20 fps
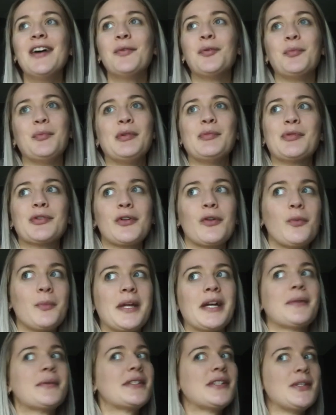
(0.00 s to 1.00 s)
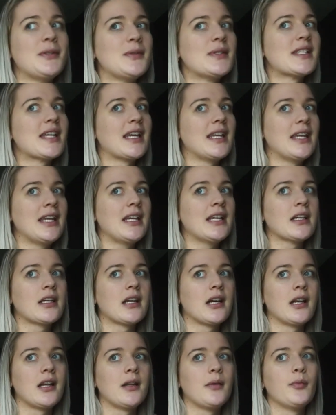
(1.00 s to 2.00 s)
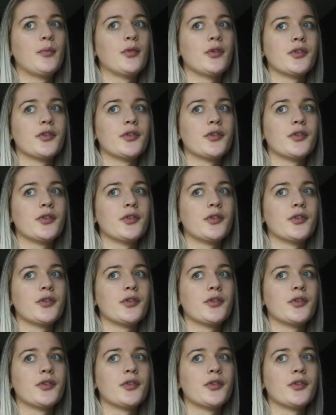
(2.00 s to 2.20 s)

When people told me I was too skinny, it kind of